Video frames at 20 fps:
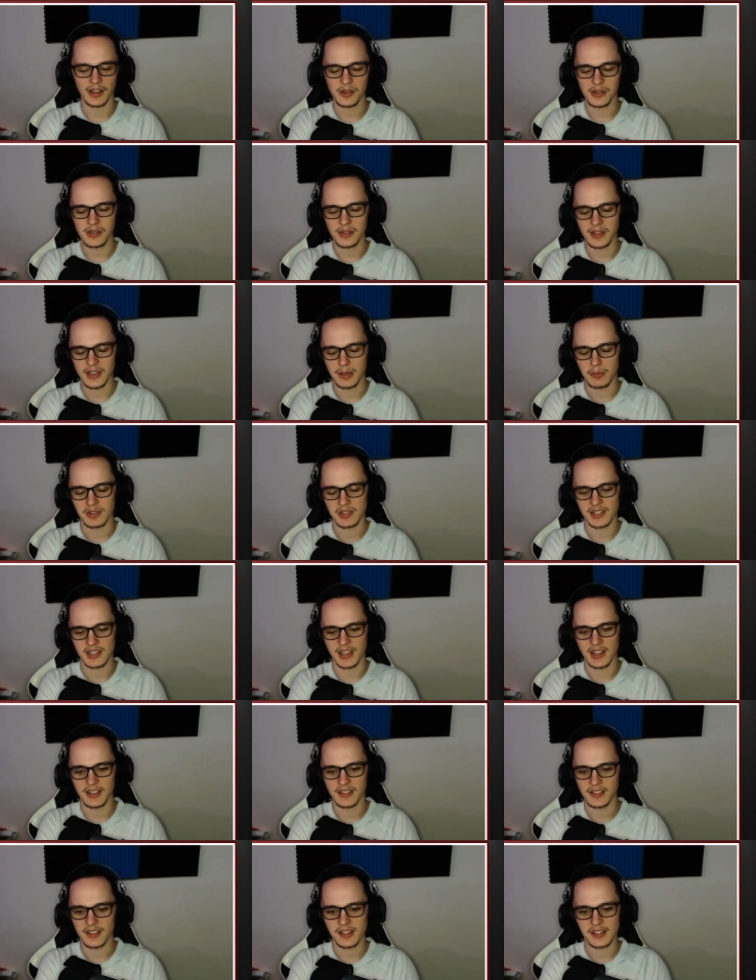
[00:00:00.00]
I know he keeps
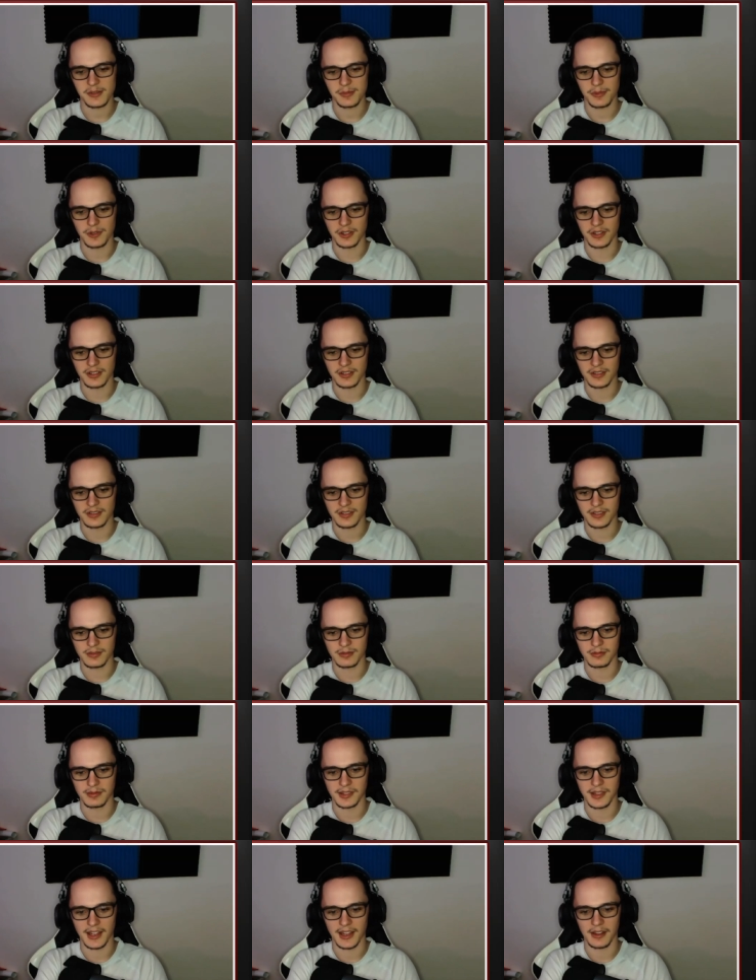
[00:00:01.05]
saying this, but
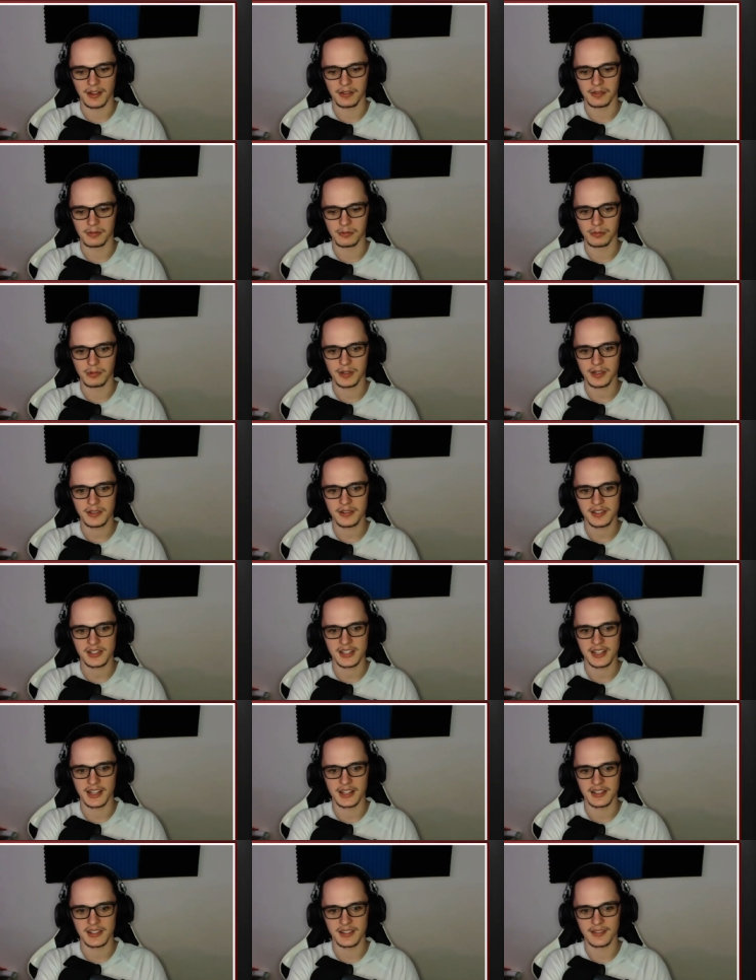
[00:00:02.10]
what where is
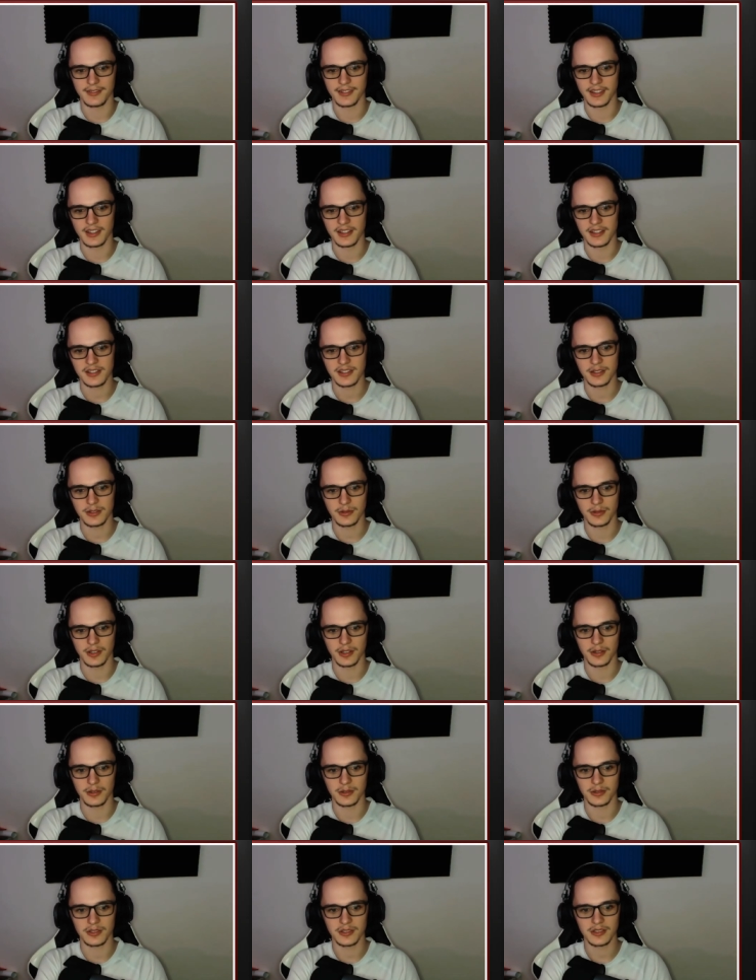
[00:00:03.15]
the answer for this? Who
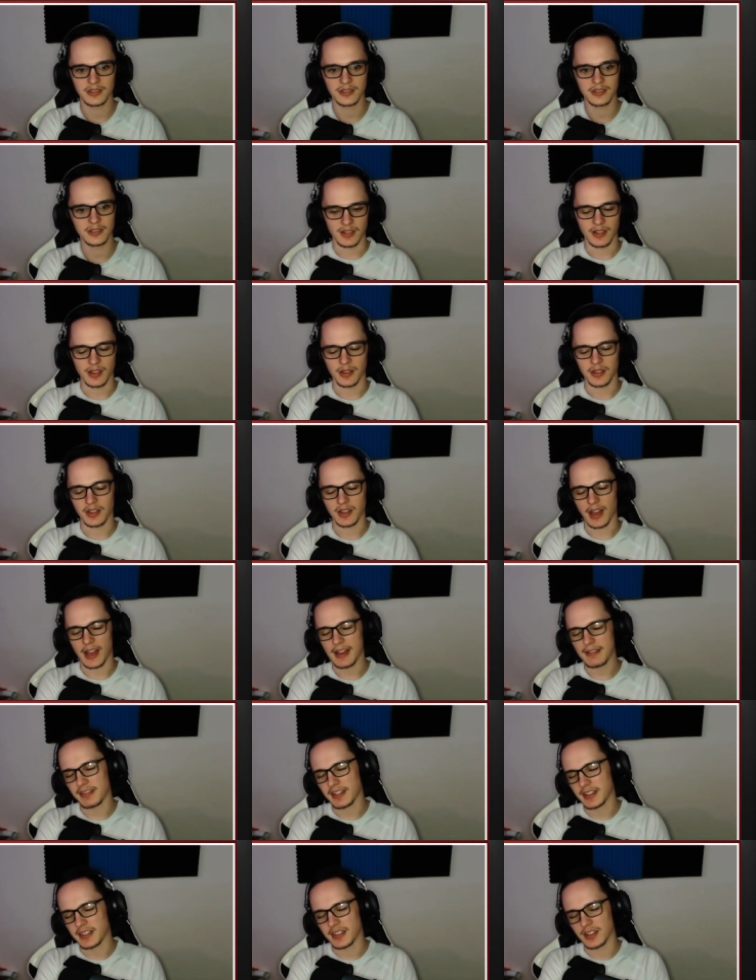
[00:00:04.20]
knows? No, the,
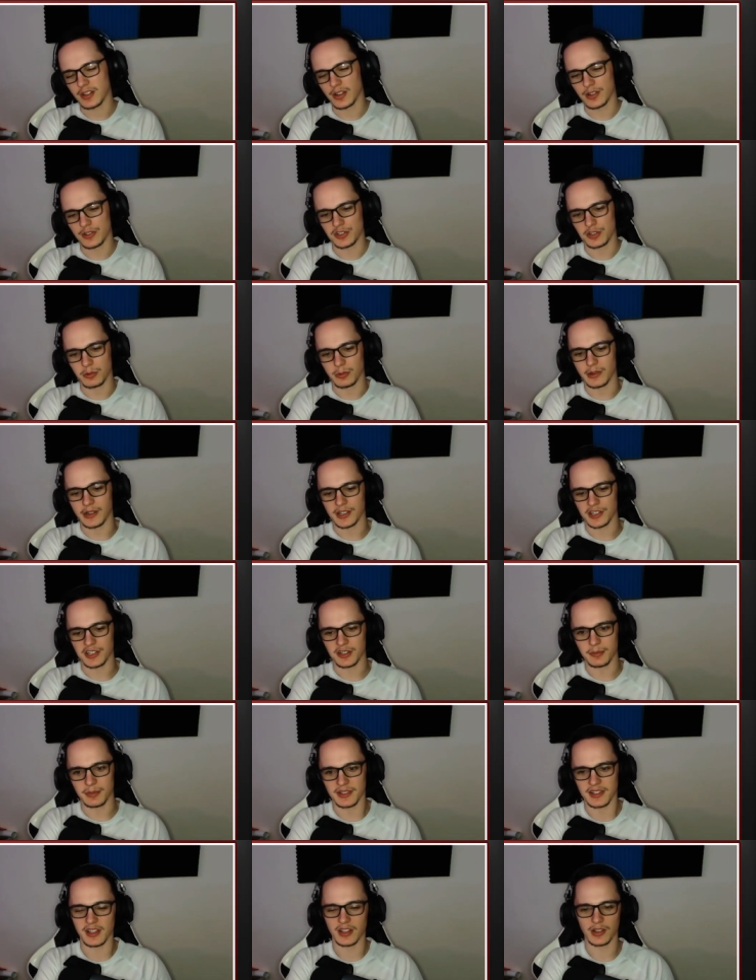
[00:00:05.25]
I think the god you
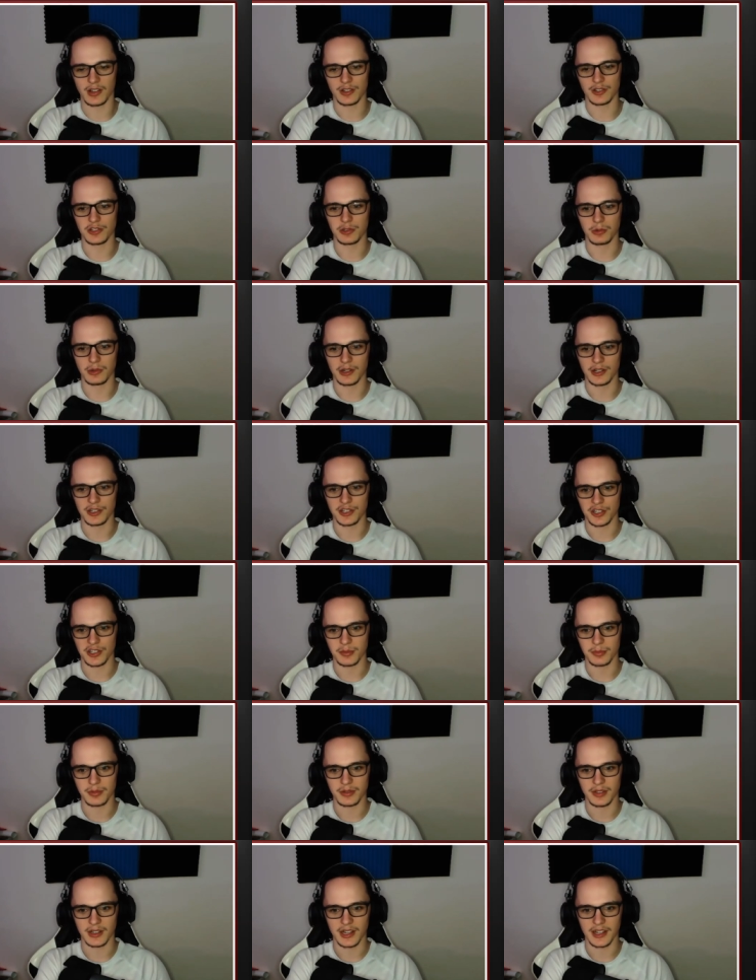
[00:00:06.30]
worship is the god you
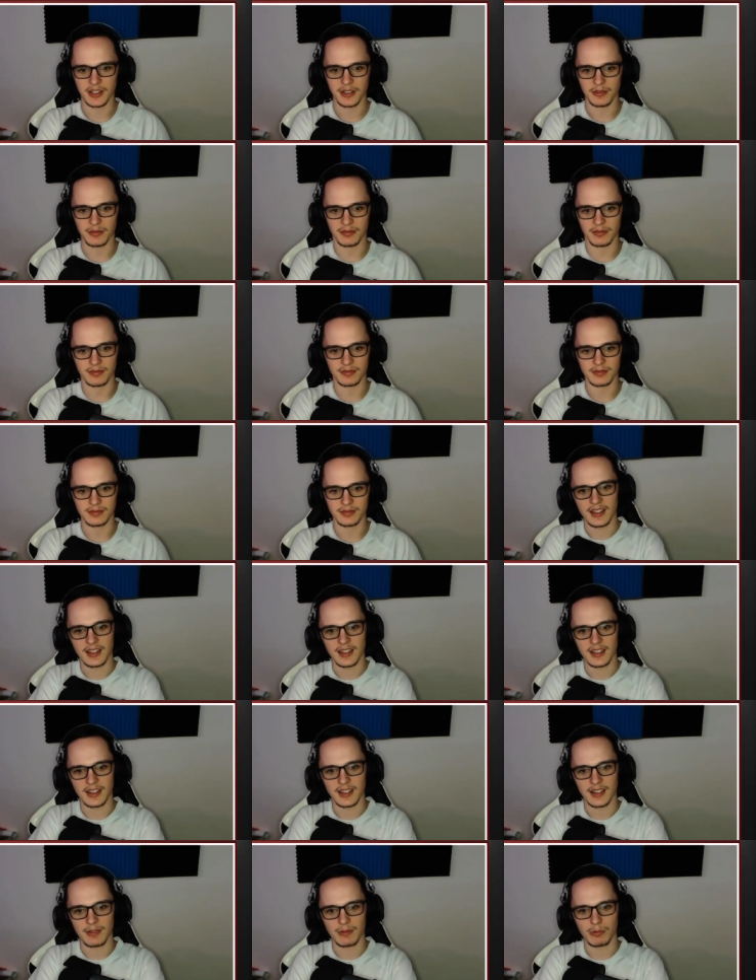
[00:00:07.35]
worship. I don't
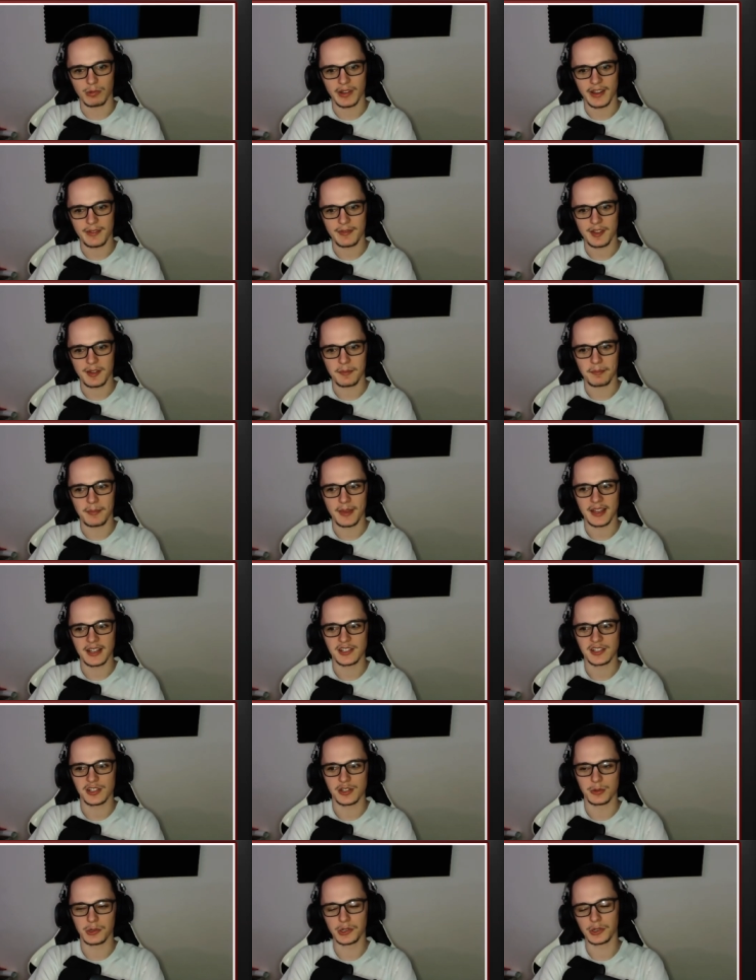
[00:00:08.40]
whatever
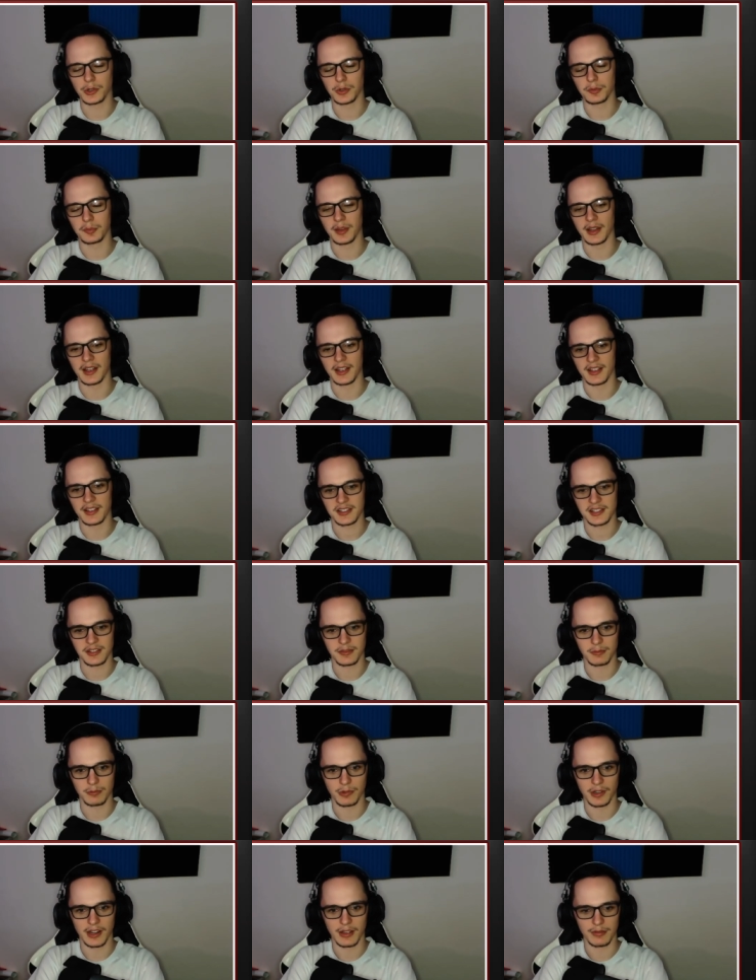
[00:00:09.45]
makes you a good
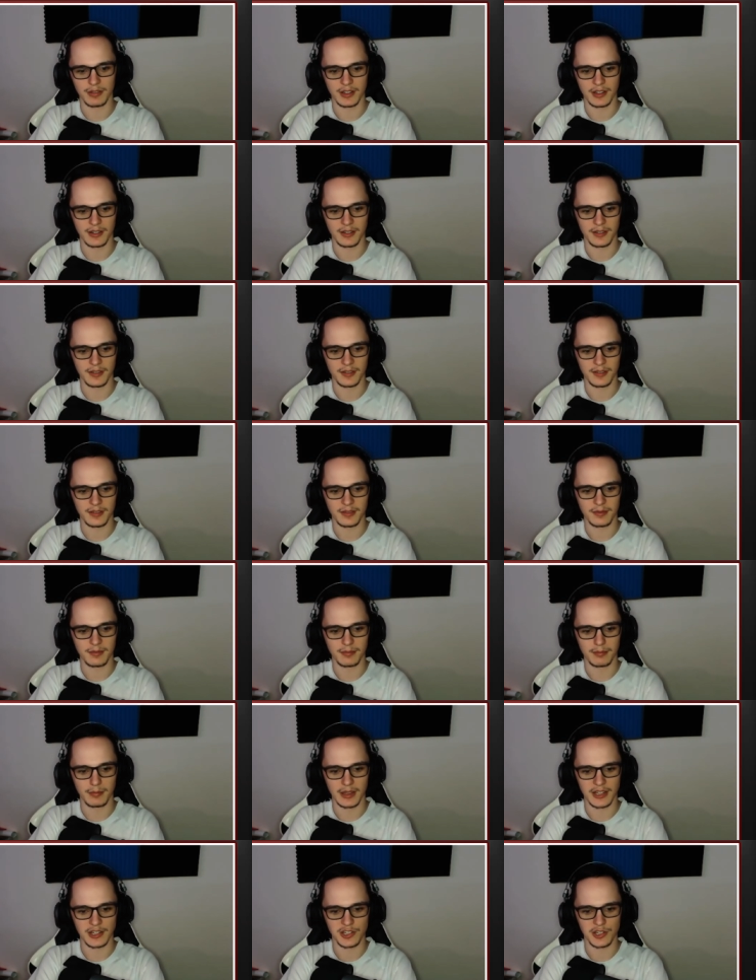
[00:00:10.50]
person, whatever
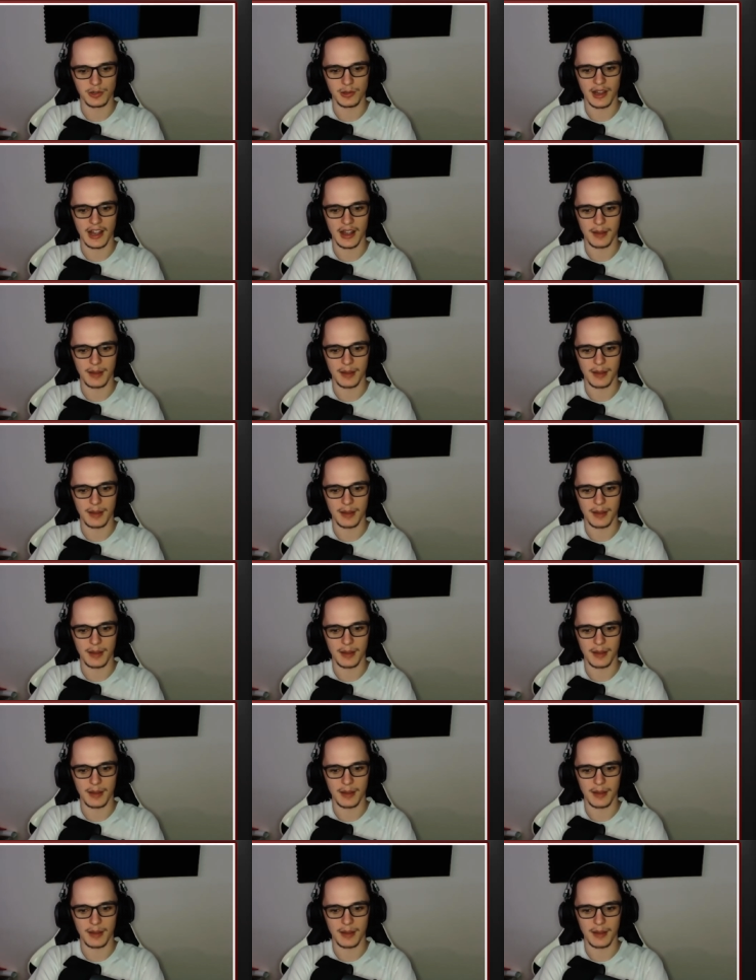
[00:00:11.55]
makes